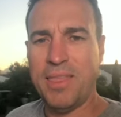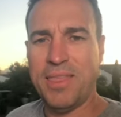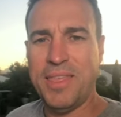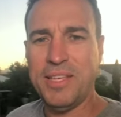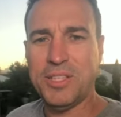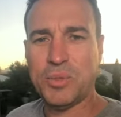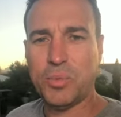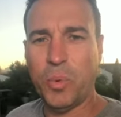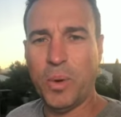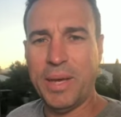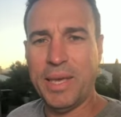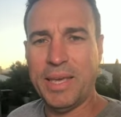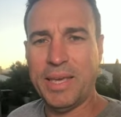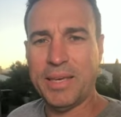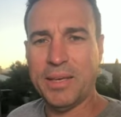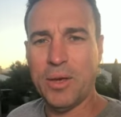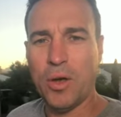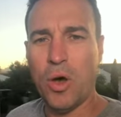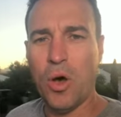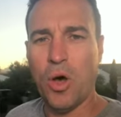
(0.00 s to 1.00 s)
This
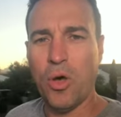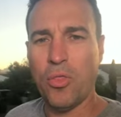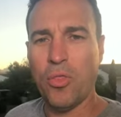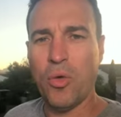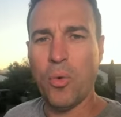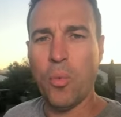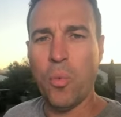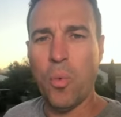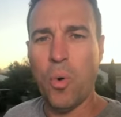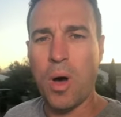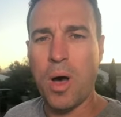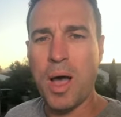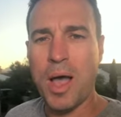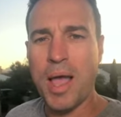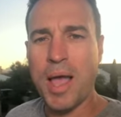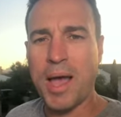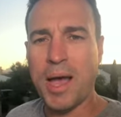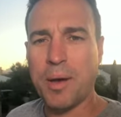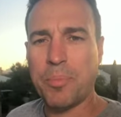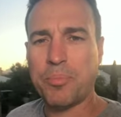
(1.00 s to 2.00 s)
week on The
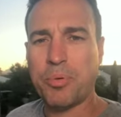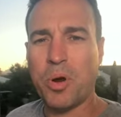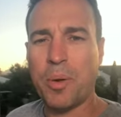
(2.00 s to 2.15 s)
Wire,